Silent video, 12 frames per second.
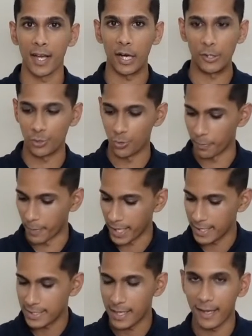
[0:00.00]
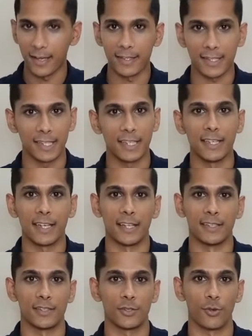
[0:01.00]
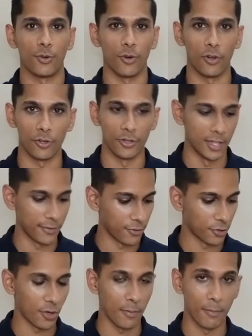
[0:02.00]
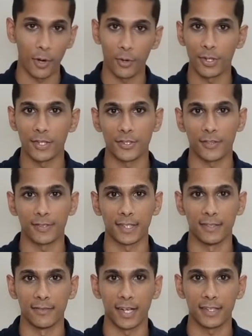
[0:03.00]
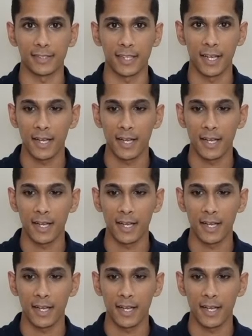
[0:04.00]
how to maintain, clean, and store all your different components of the device,